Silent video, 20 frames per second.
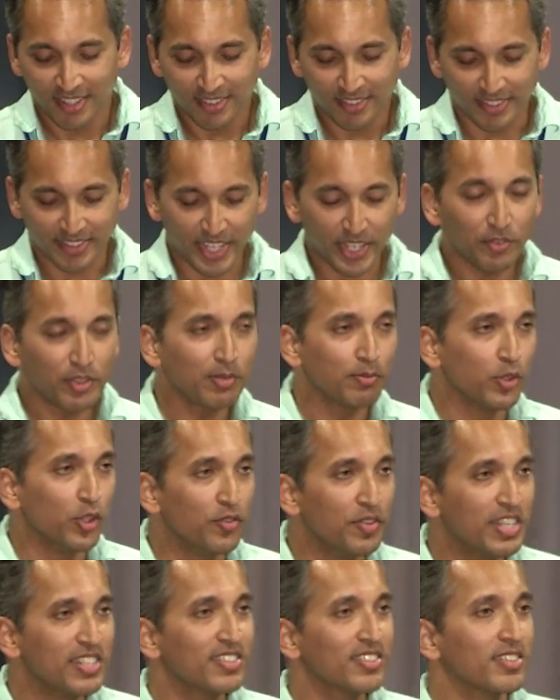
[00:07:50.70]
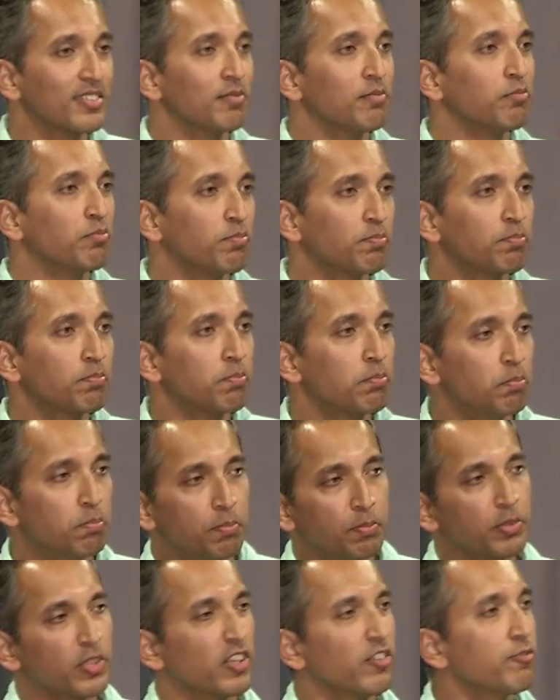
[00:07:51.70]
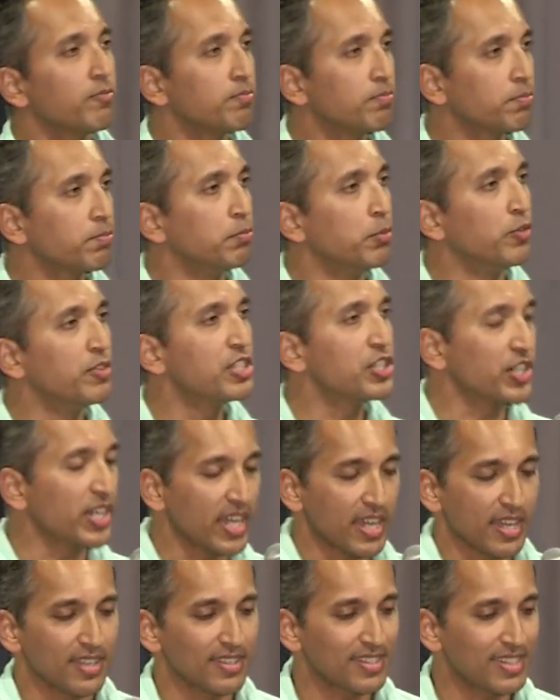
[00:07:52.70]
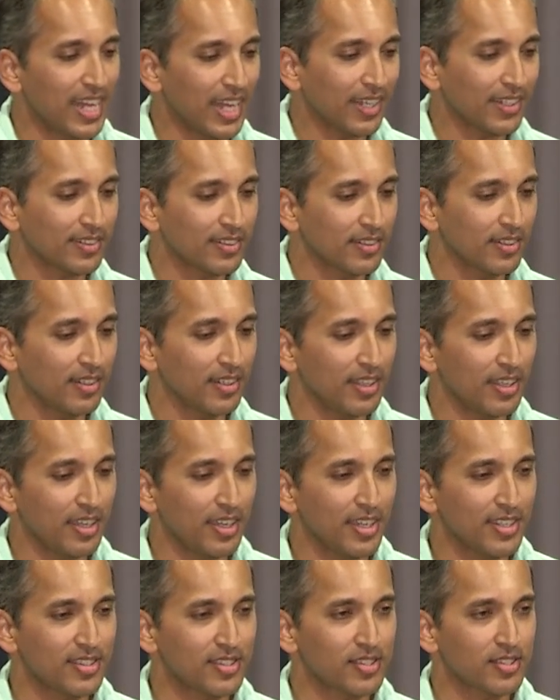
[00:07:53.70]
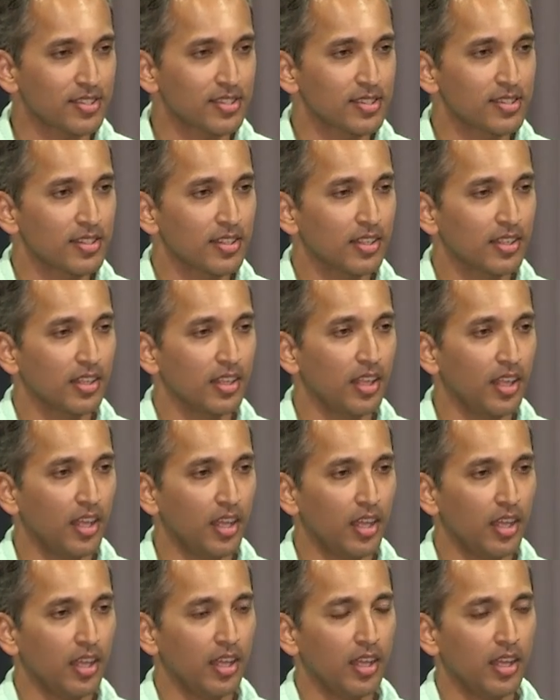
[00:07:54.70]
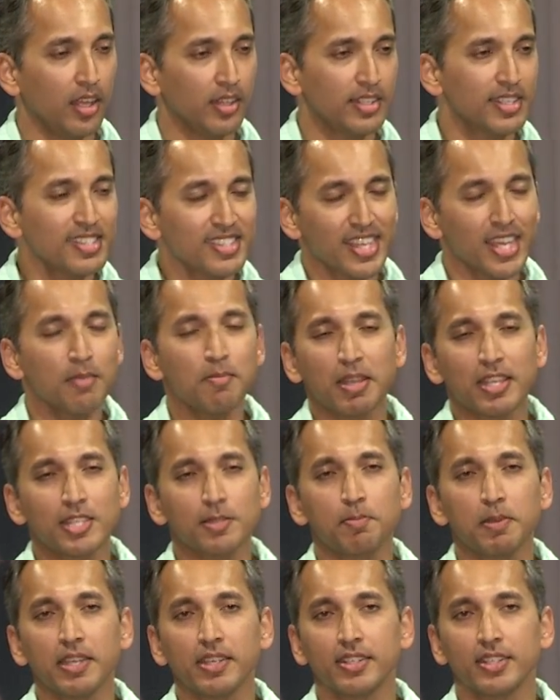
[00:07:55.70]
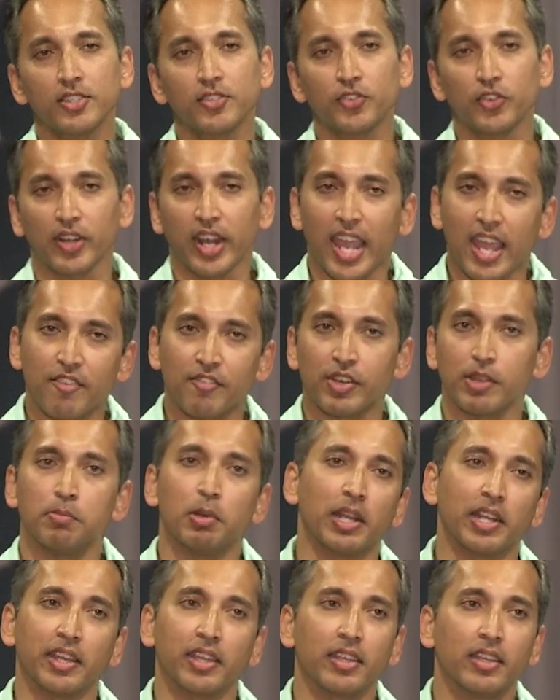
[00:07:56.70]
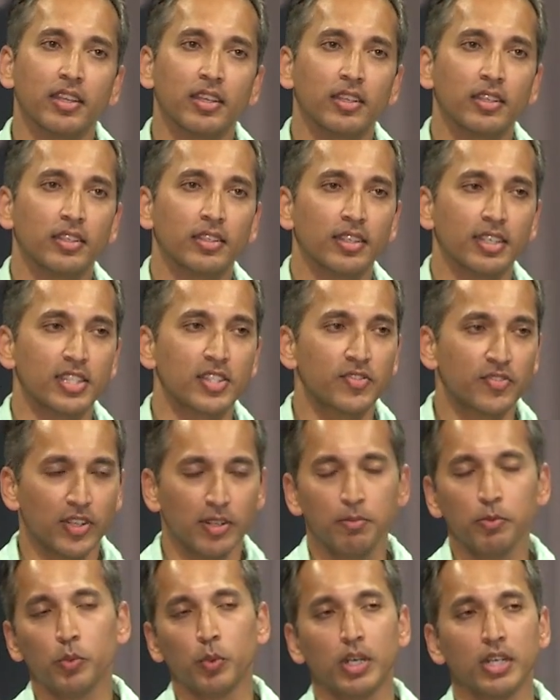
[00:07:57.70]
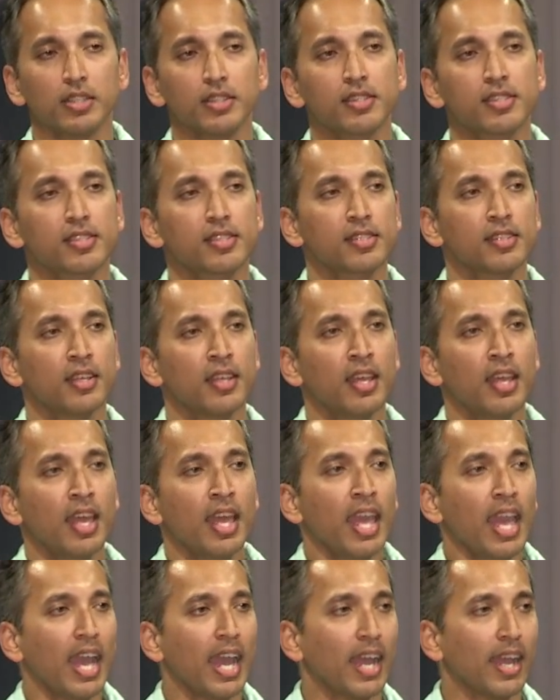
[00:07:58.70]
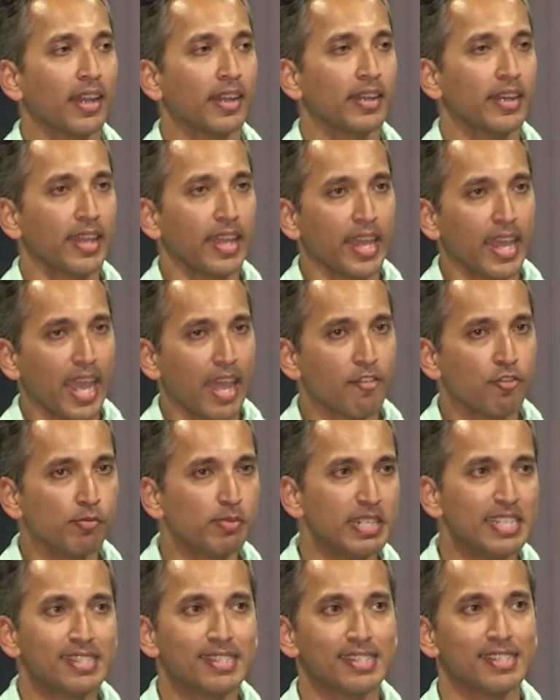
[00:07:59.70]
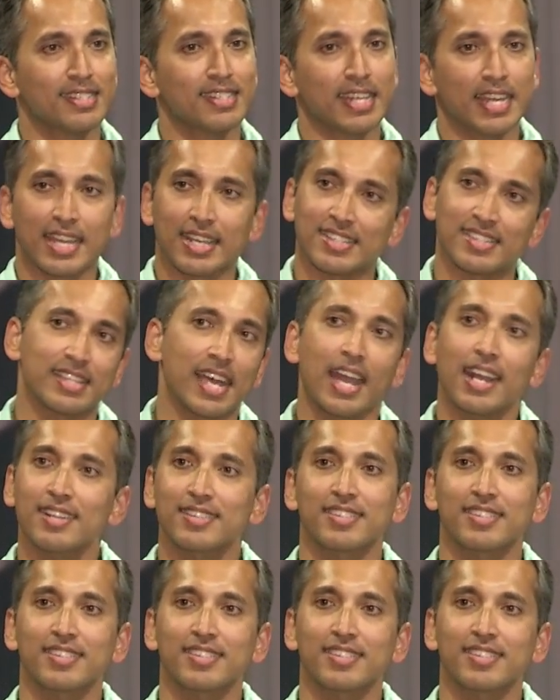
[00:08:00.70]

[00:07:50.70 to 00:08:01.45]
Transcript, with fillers: the thing with movies and sort of movies today is that it's the same experience for everybody. It's filmed once, and everybody sees the exact